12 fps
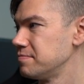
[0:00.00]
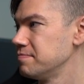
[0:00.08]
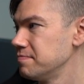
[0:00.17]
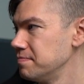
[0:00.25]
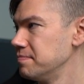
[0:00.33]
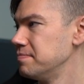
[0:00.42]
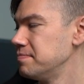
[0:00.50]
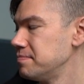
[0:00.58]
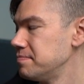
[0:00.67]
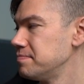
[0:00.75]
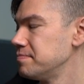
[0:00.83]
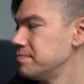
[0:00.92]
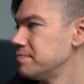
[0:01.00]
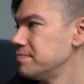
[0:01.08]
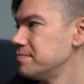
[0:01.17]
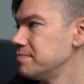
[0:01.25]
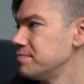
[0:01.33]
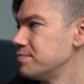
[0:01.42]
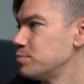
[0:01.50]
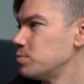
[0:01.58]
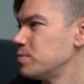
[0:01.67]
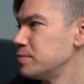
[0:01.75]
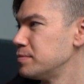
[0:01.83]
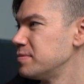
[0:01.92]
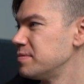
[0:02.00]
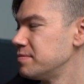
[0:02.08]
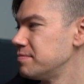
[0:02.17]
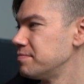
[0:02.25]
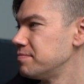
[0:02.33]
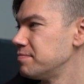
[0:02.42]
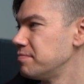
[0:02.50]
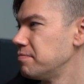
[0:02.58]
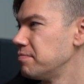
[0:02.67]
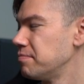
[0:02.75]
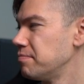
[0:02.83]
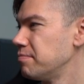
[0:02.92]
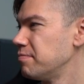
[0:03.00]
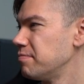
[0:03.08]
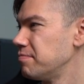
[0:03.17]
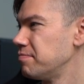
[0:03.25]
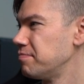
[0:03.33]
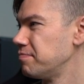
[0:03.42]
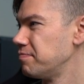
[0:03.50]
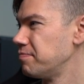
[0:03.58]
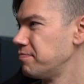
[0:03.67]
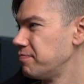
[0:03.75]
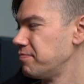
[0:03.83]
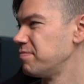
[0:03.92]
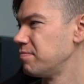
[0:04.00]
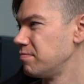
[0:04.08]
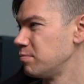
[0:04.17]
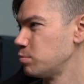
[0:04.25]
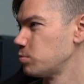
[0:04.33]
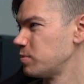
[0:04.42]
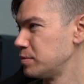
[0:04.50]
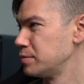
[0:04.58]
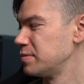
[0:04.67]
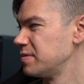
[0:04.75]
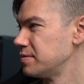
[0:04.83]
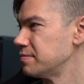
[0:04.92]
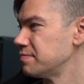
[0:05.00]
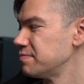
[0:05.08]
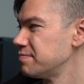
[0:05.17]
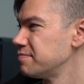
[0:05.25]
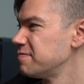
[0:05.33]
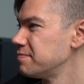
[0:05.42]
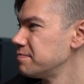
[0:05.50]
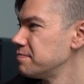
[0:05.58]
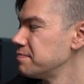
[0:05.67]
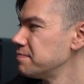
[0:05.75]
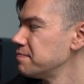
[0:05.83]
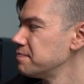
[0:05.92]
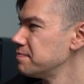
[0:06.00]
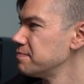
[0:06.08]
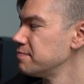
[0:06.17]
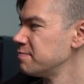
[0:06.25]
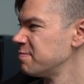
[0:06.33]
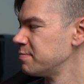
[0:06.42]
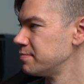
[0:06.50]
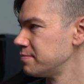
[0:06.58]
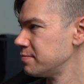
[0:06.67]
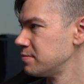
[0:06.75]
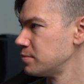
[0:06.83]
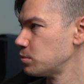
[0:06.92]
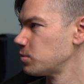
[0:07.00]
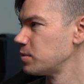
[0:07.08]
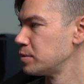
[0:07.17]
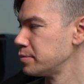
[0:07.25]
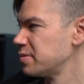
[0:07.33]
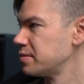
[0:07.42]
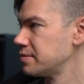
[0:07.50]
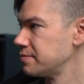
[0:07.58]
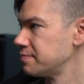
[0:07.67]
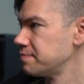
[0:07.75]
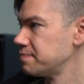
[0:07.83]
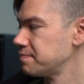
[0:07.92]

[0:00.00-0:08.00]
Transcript: [no speech]